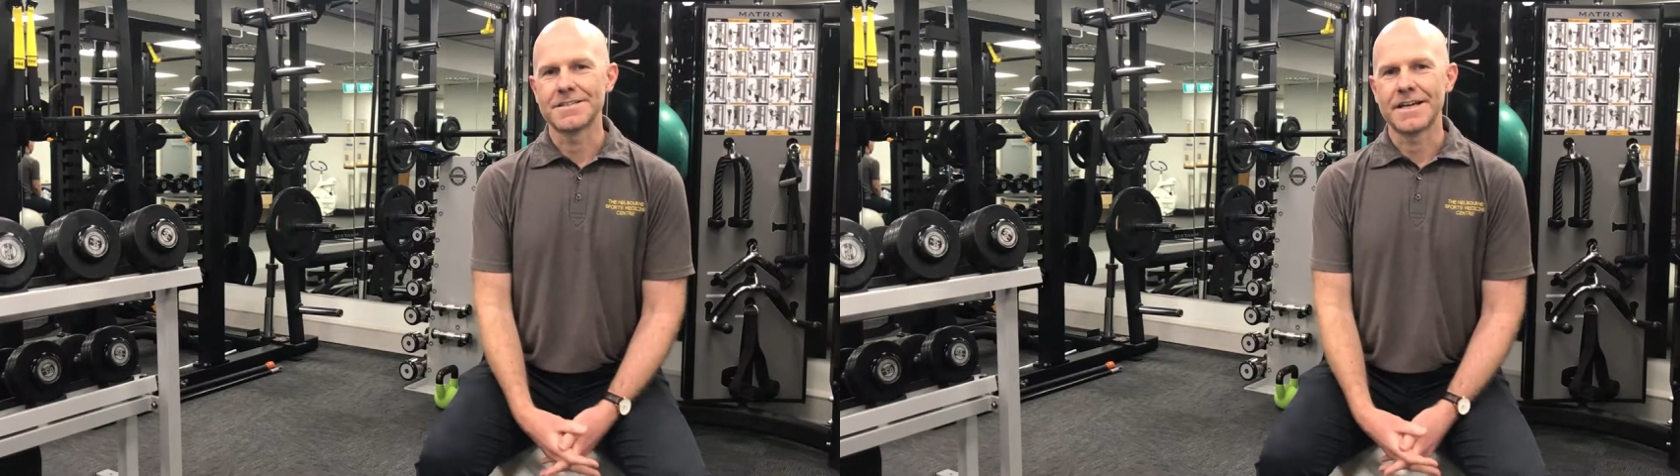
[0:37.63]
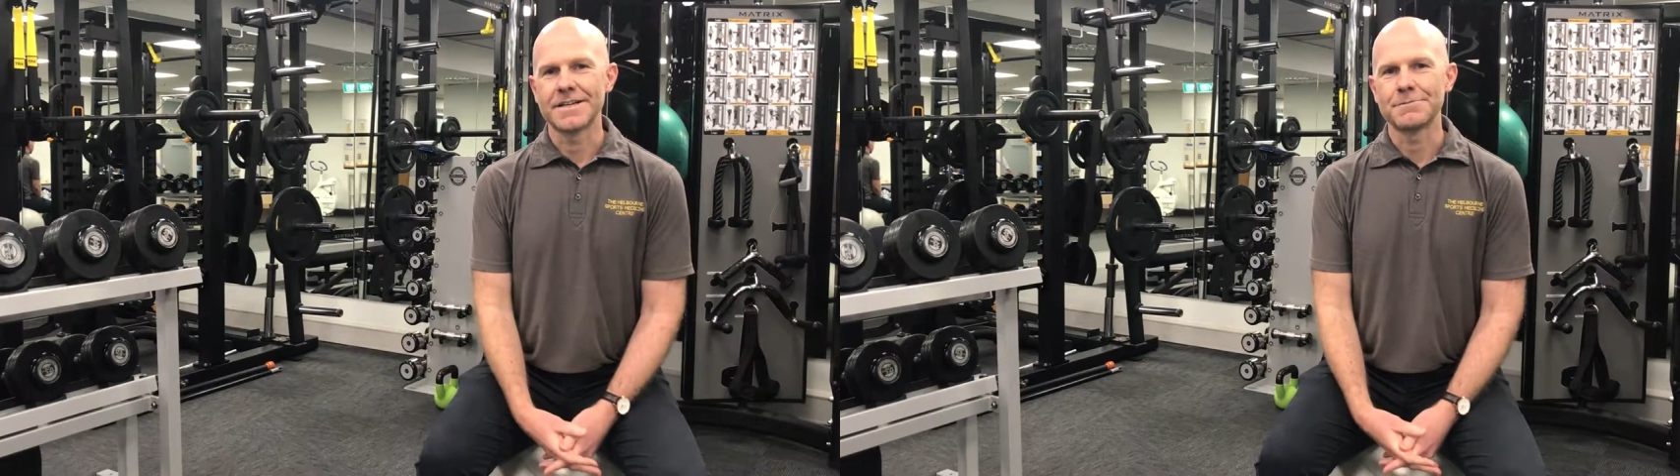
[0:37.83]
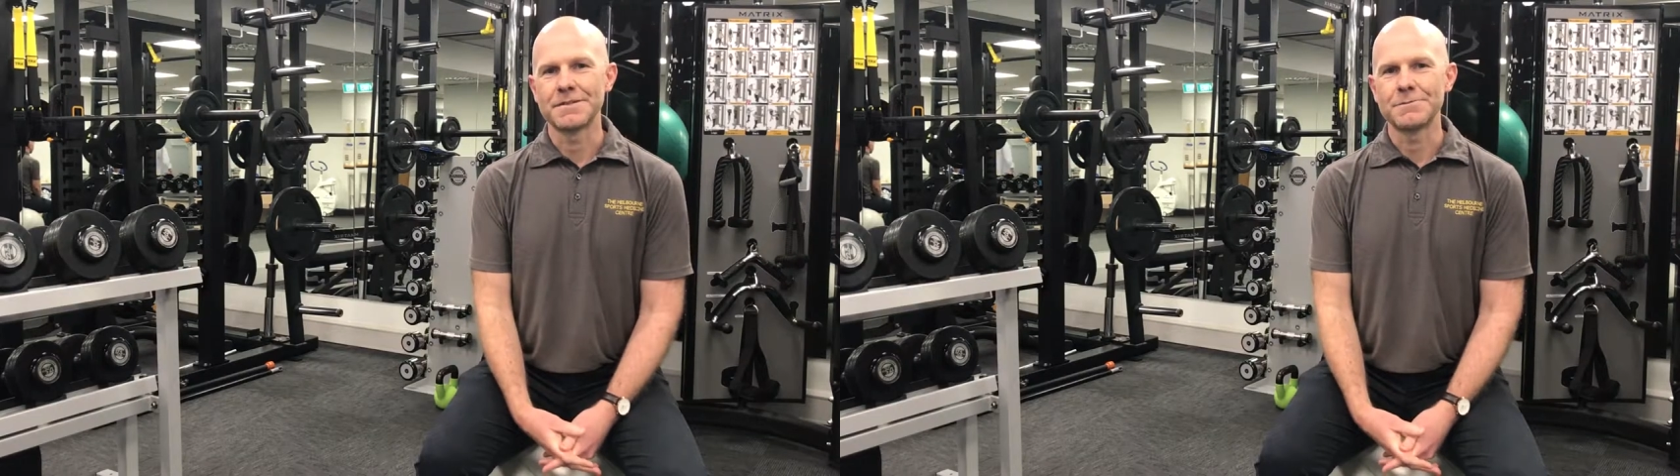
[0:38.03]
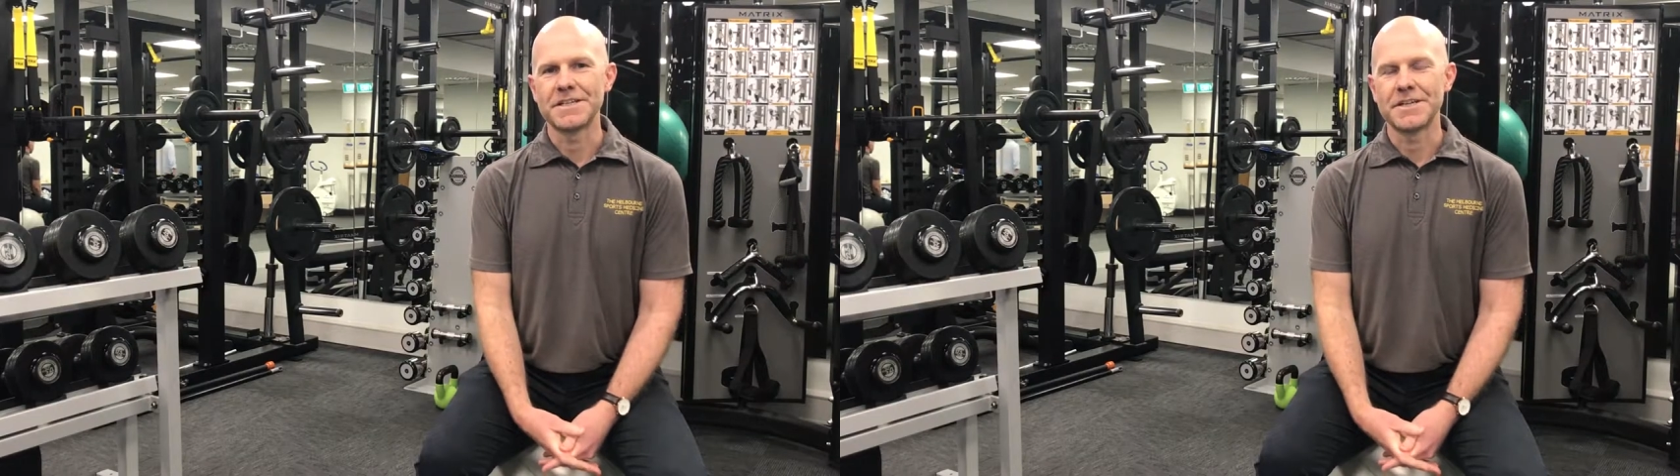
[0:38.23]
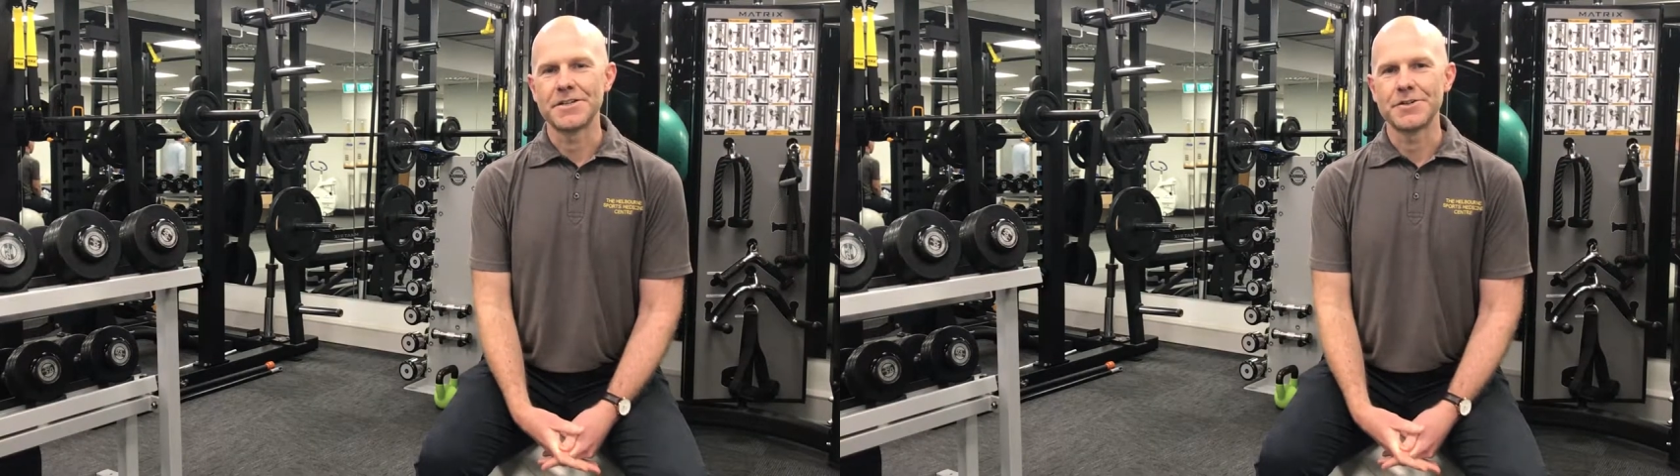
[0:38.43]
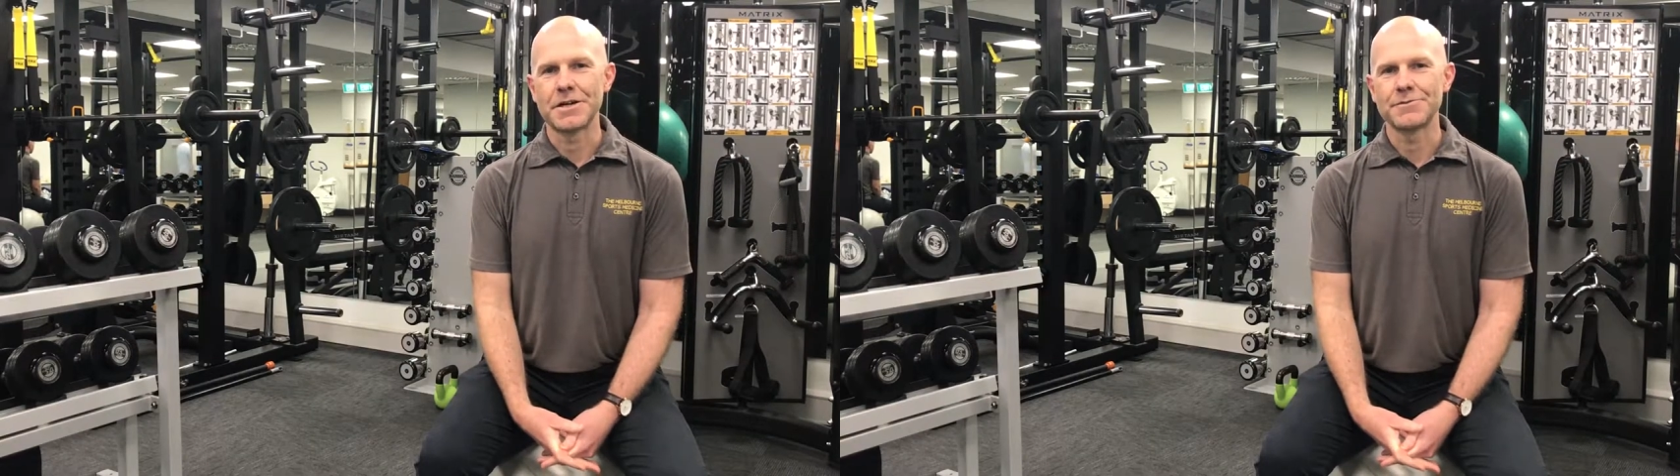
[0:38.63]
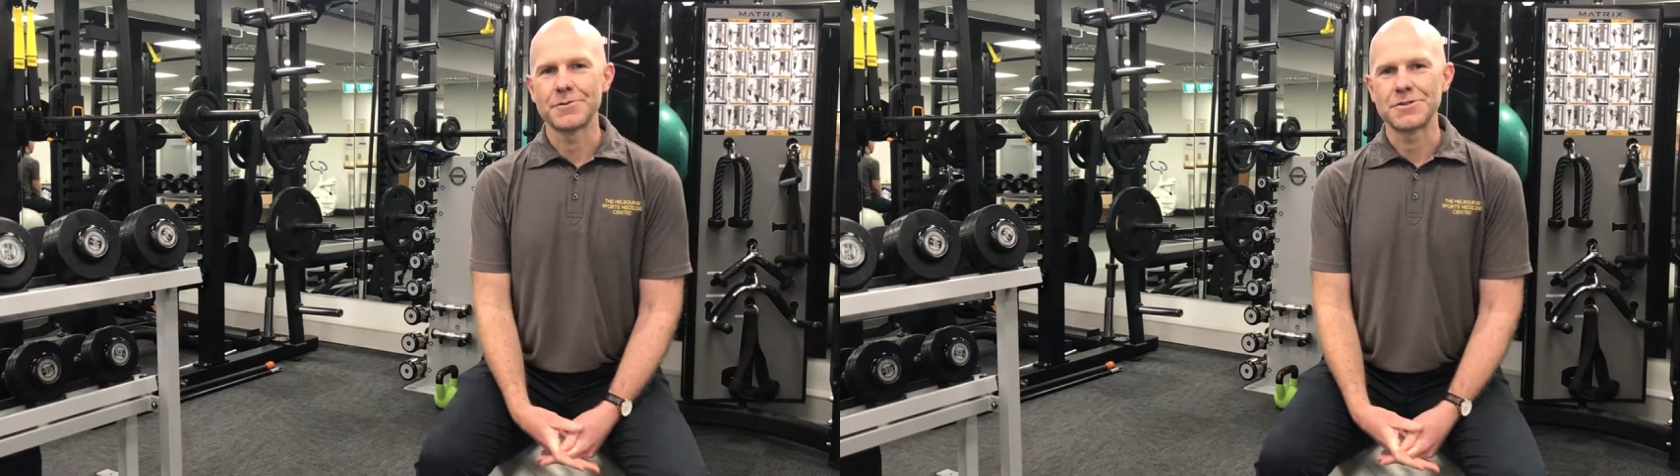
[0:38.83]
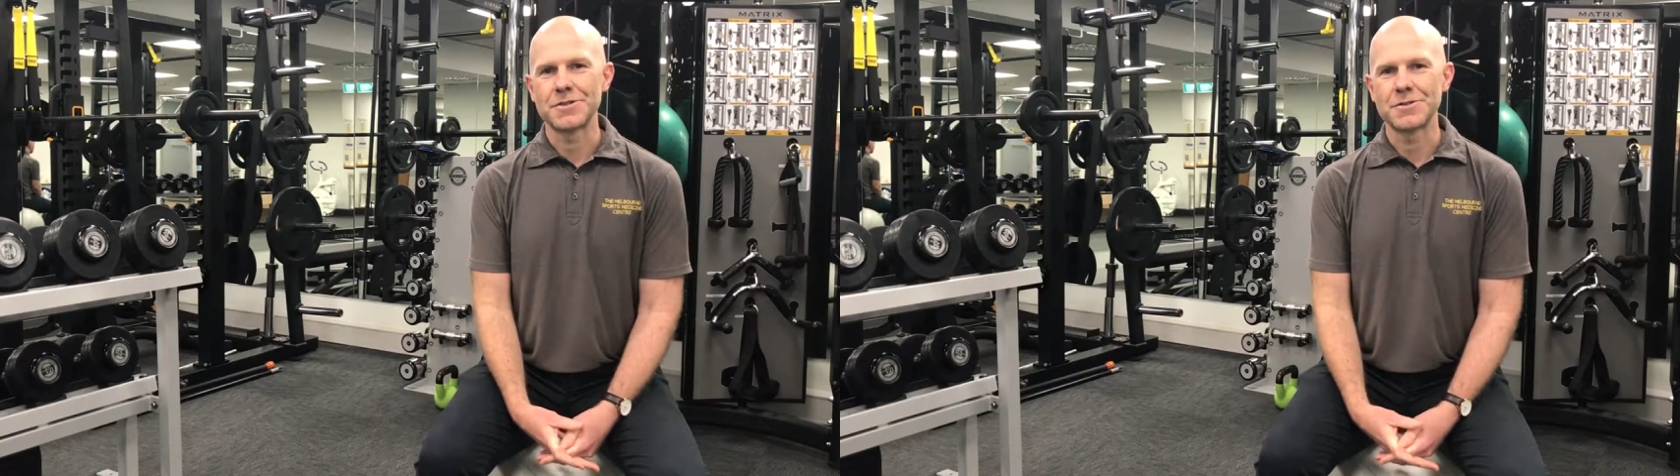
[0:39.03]
date when we geared her up for
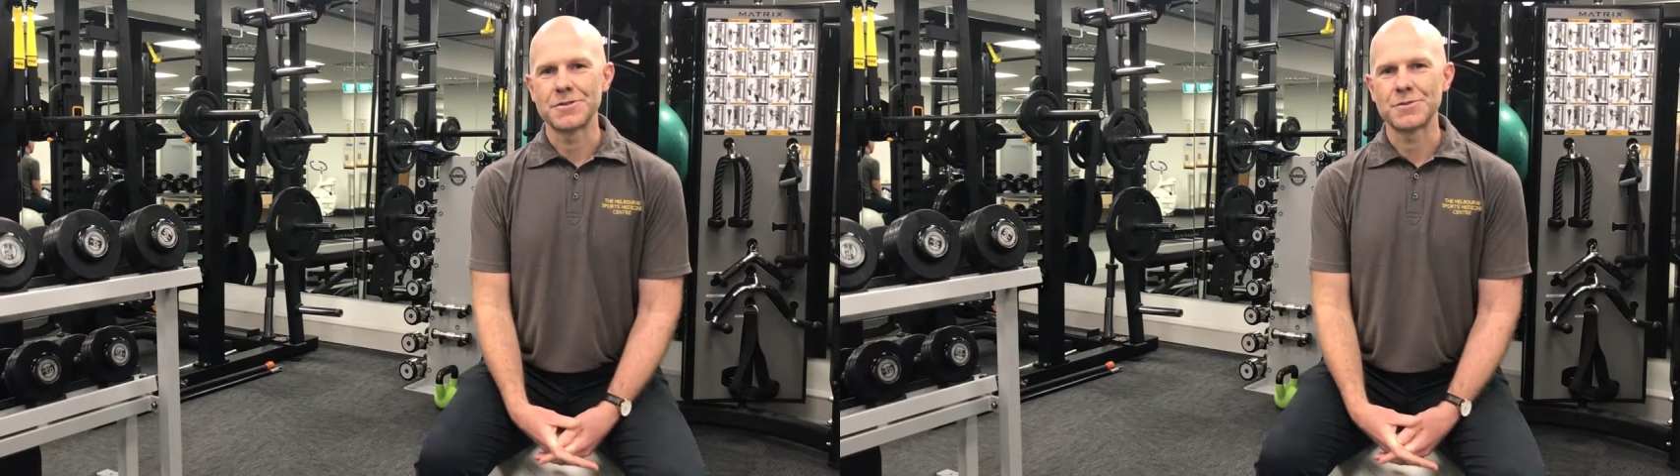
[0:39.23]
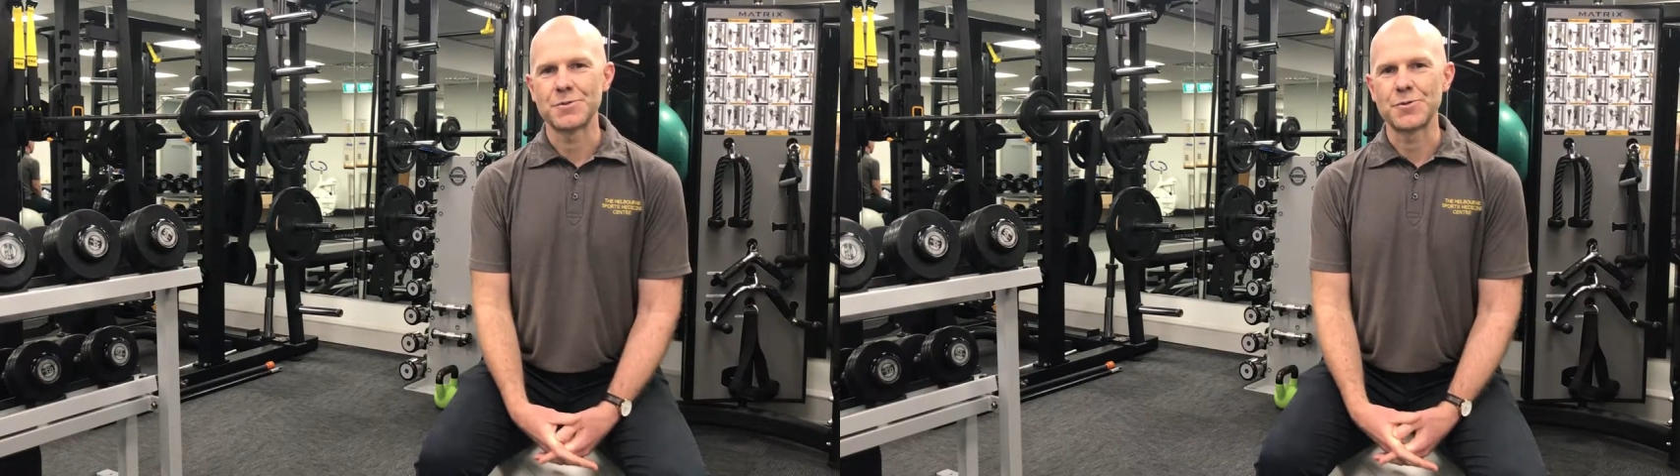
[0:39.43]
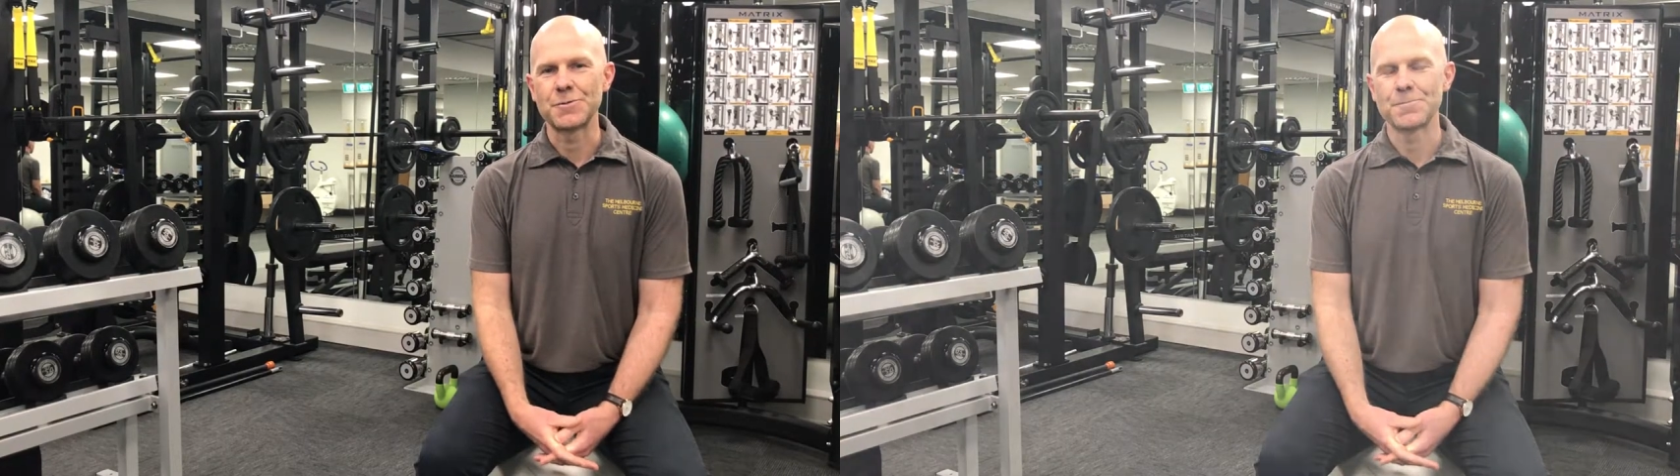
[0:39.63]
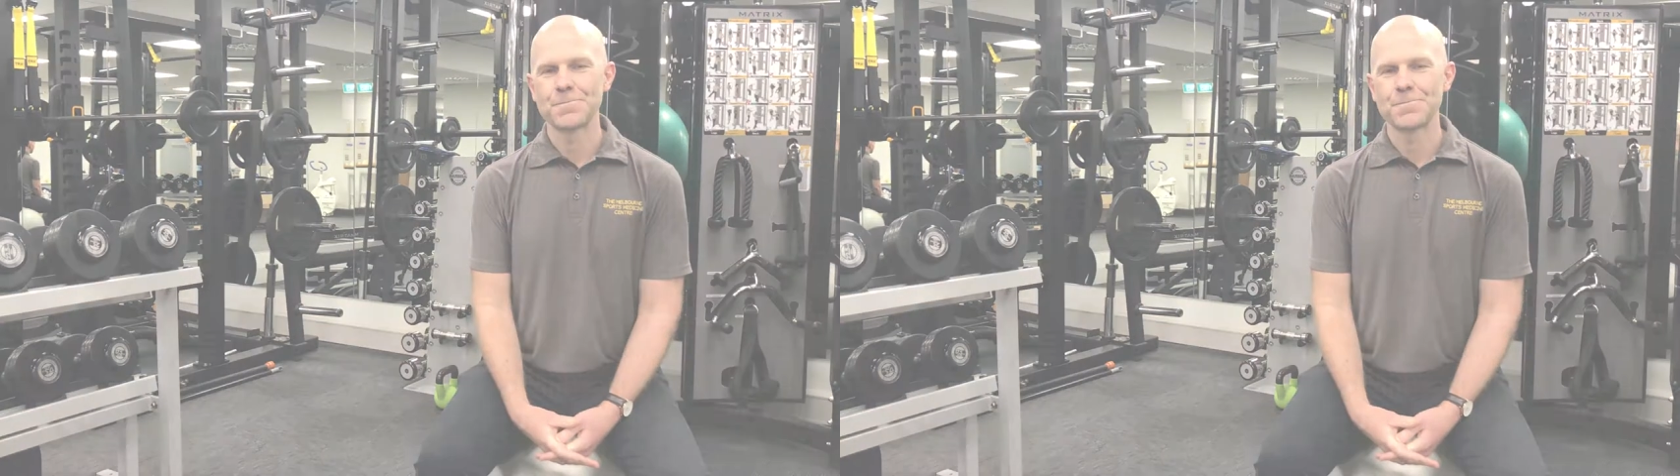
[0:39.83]
return to sport.